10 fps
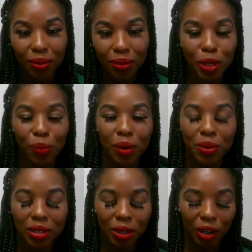I was hoping
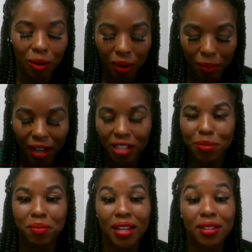it was a girl, but my
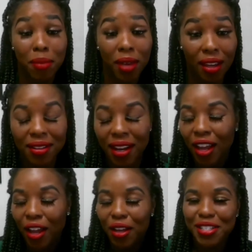husband makes men.
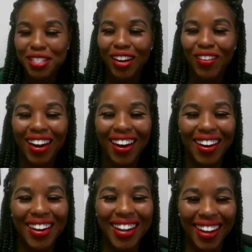So,
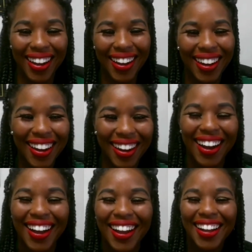um,
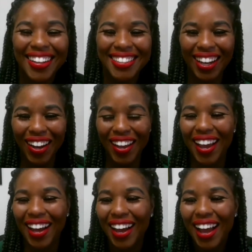so
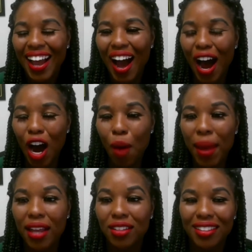yeah. Keep the
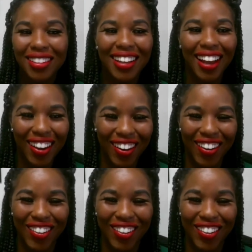socks um, on.